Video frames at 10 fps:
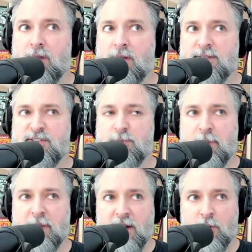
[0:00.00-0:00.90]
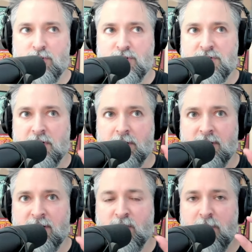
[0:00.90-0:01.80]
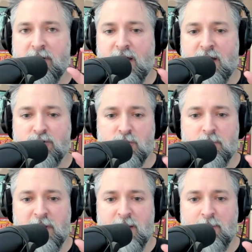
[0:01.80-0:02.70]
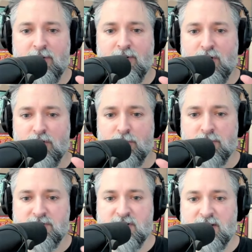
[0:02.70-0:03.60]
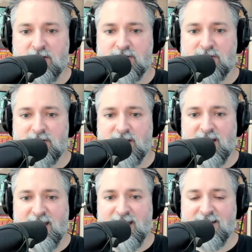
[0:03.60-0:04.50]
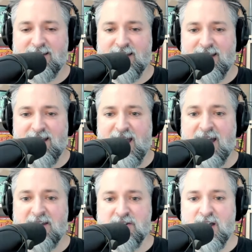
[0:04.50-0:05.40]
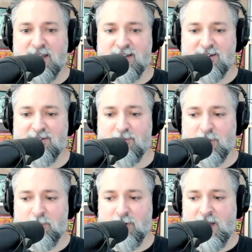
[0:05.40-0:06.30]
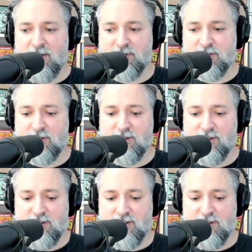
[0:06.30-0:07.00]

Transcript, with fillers: spit out just a little bit extra paper on the receipts, and at night we would have to